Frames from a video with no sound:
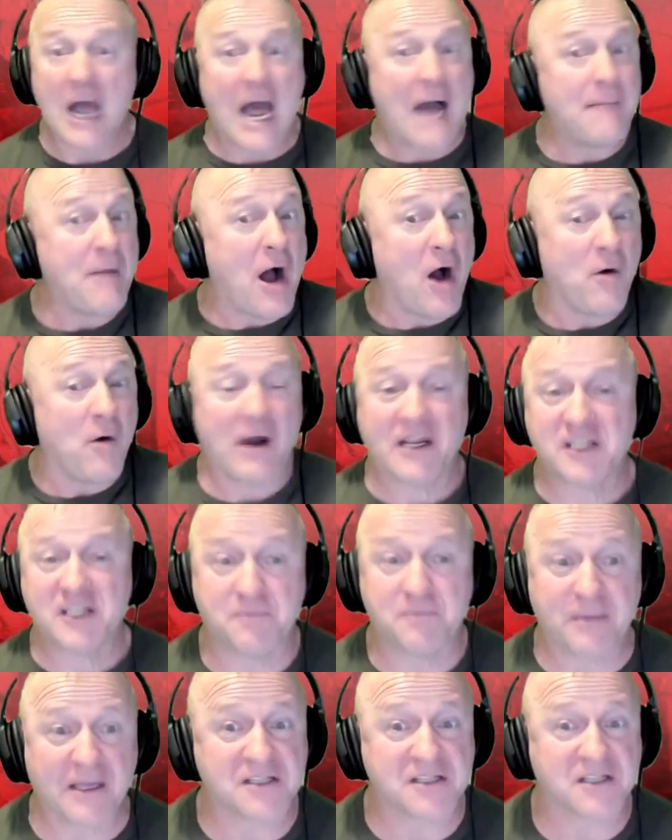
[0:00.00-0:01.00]
I'm
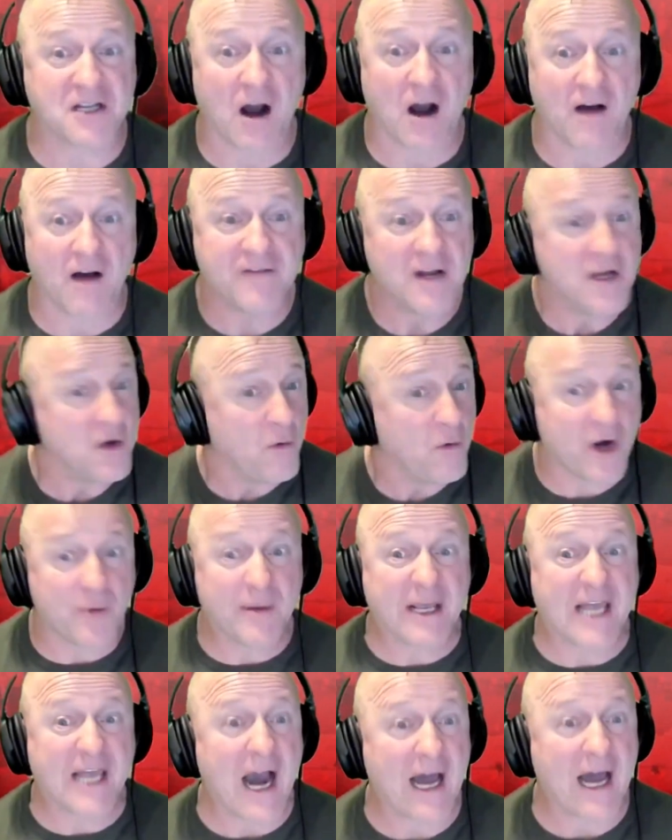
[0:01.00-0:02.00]
always pissed off. What do
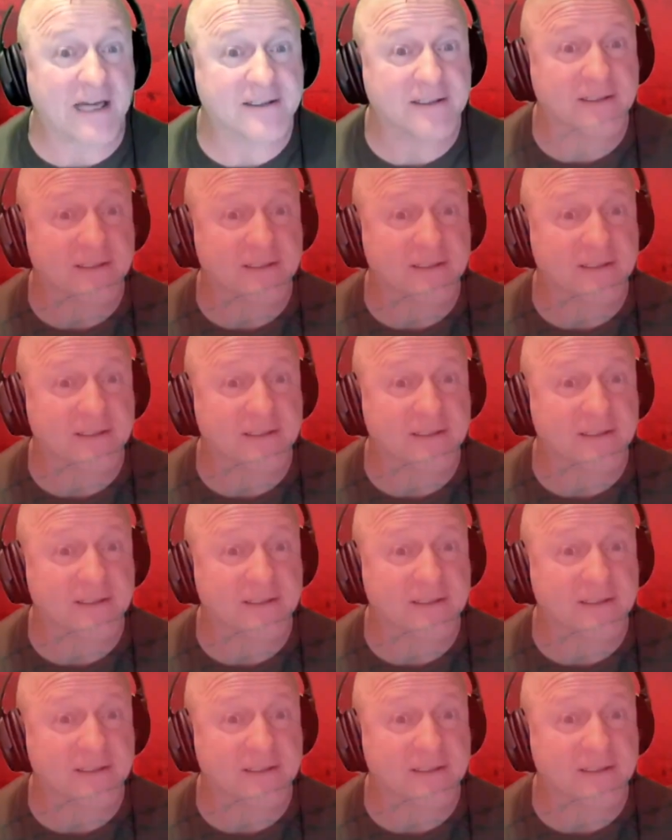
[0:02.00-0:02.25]
we got?